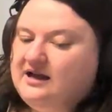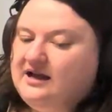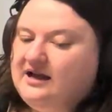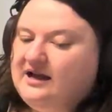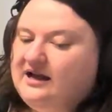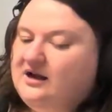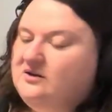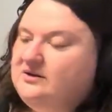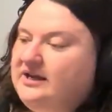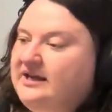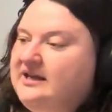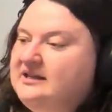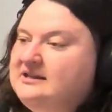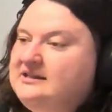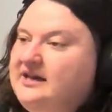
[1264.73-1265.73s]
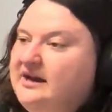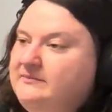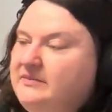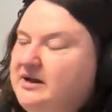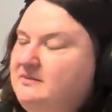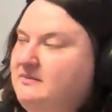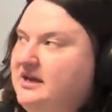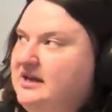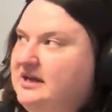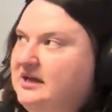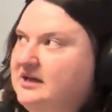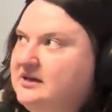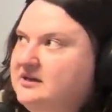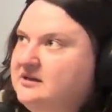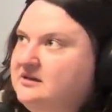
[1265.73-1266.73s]
how that might make
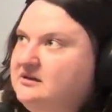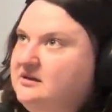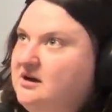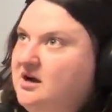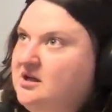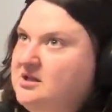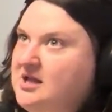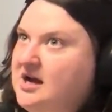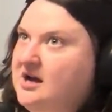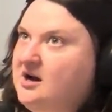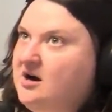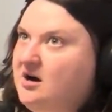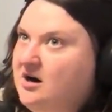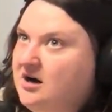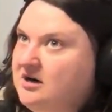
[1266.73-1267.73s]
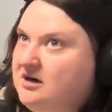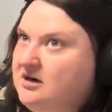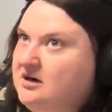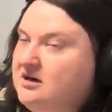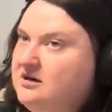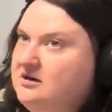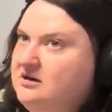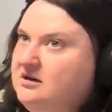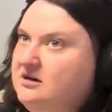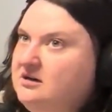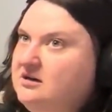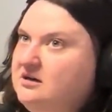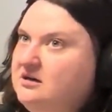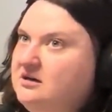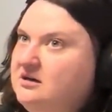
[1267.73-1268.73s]
it a lot harder
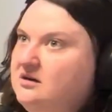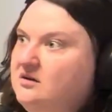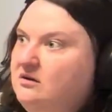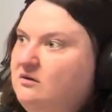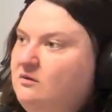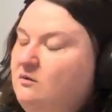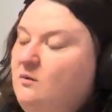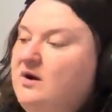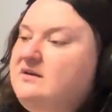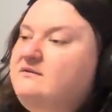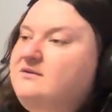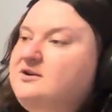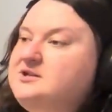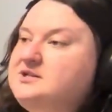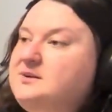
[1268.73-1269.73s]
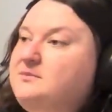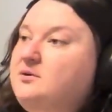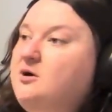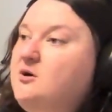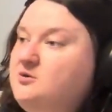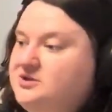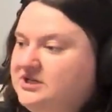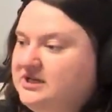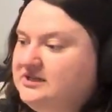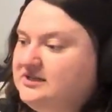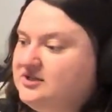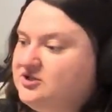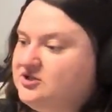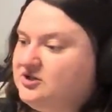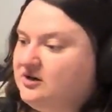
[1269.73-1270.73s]
when first approaching
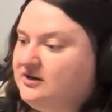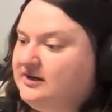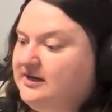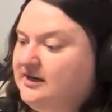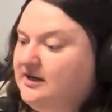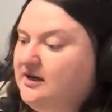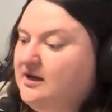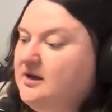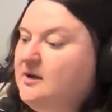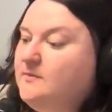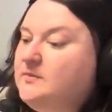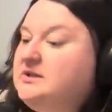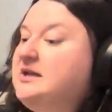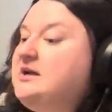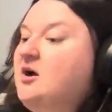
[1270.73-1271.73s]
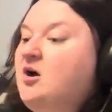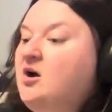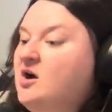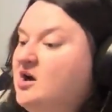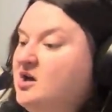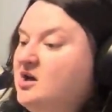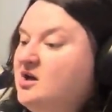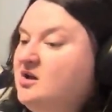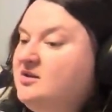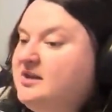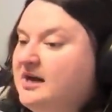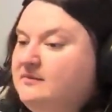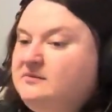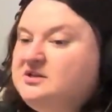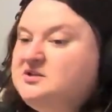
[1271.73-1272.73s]
this journey, but all
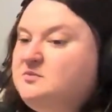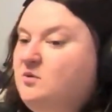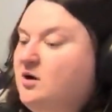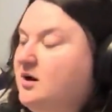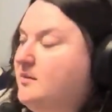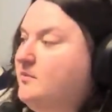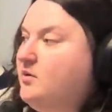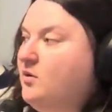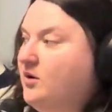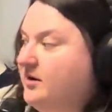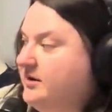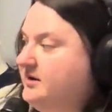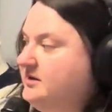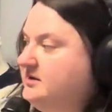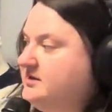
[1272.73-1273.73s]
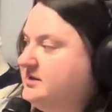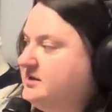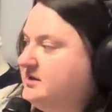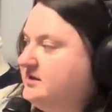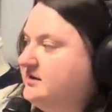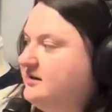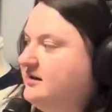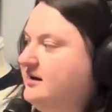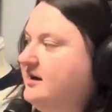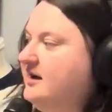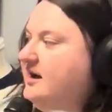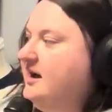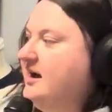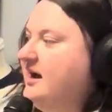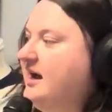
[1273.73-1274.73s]
that much more important.
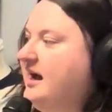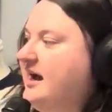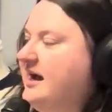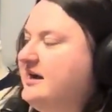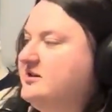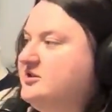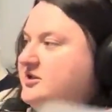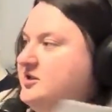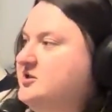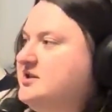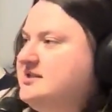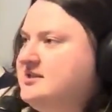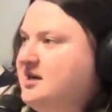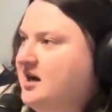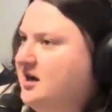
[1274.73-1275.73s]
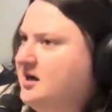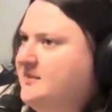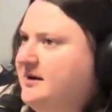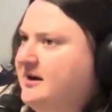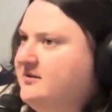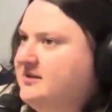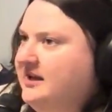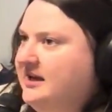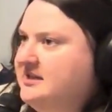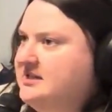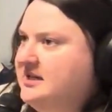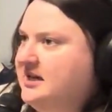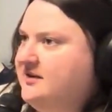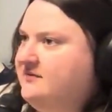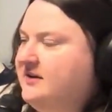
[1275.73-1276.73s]
And to just talk about the
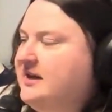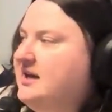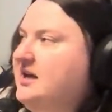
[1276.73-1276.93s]
idea of